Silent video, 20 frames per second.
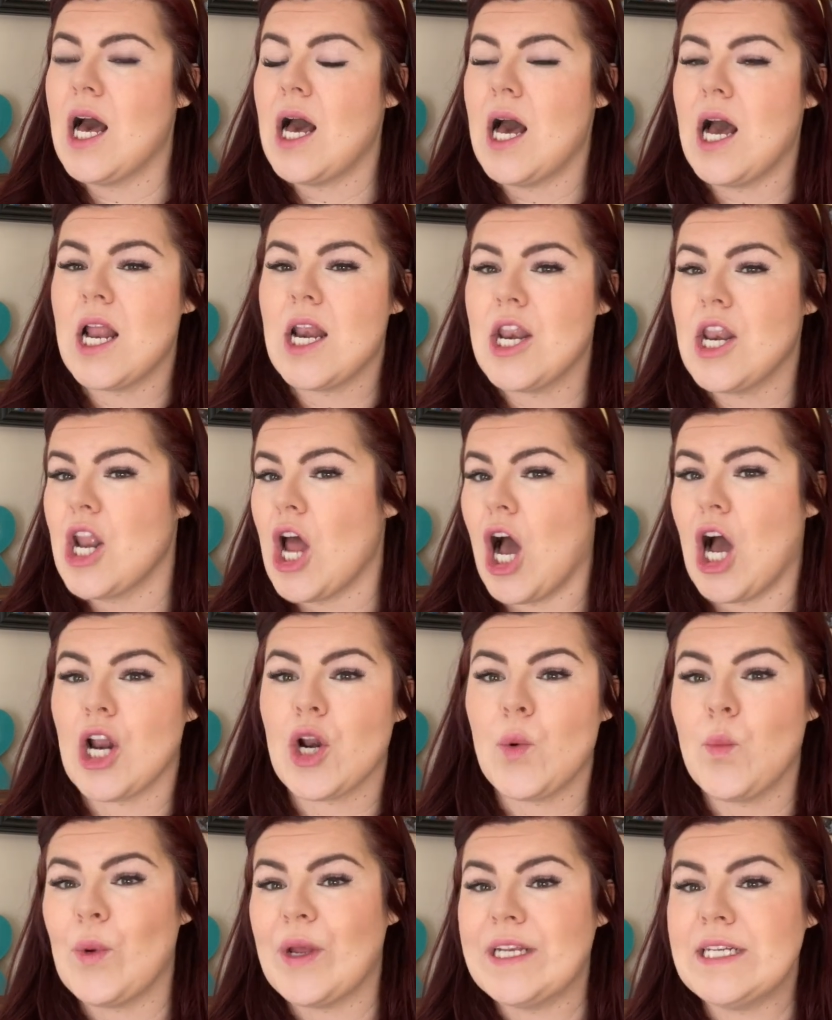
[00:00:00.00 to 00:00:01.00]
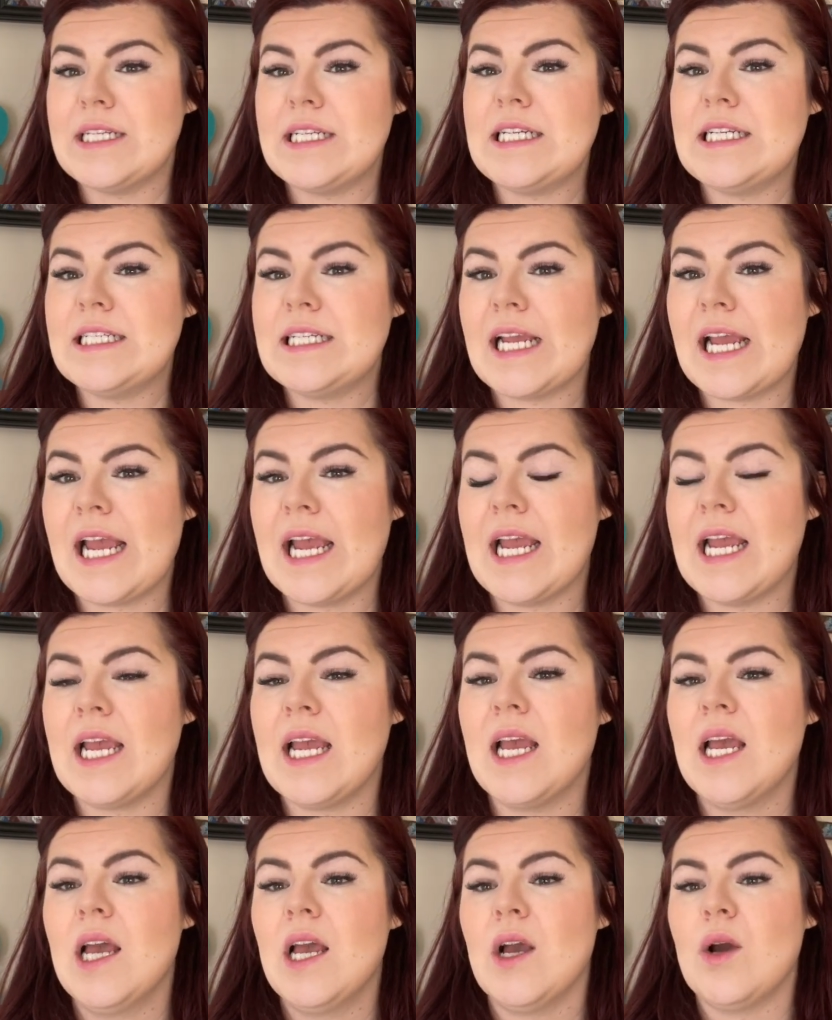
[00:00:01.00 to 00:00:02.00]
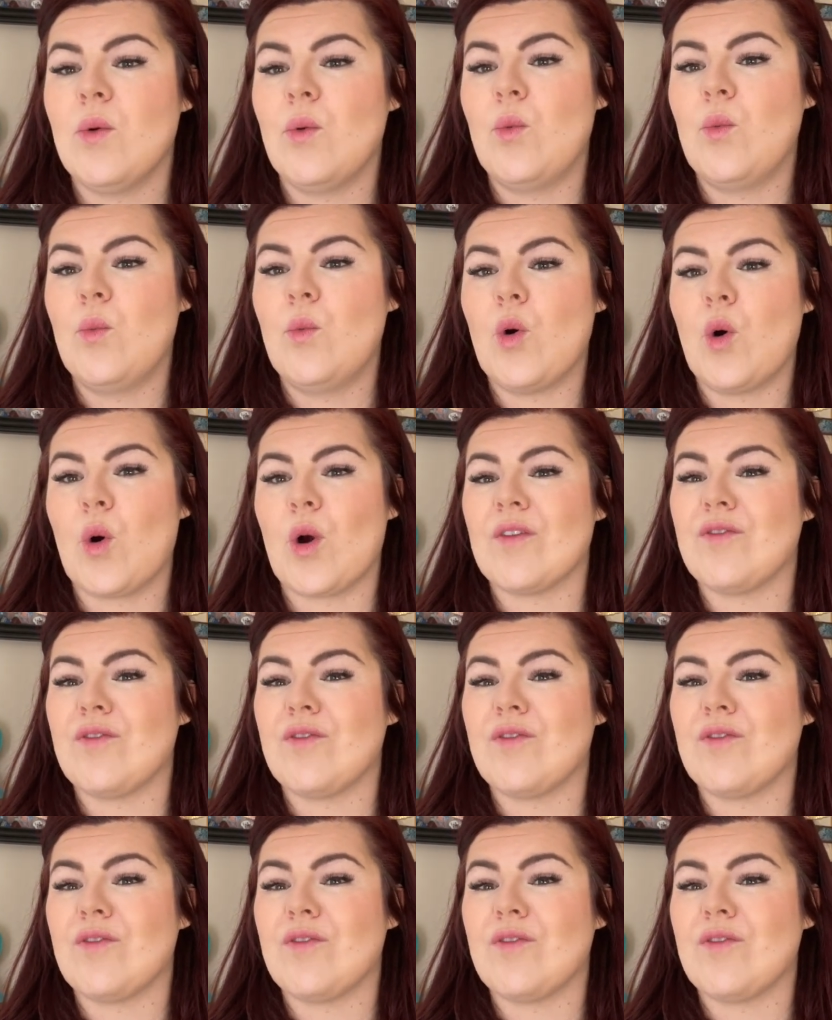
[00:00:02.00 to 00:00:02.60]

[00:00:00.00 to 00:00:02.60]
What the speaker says: not a windy day, or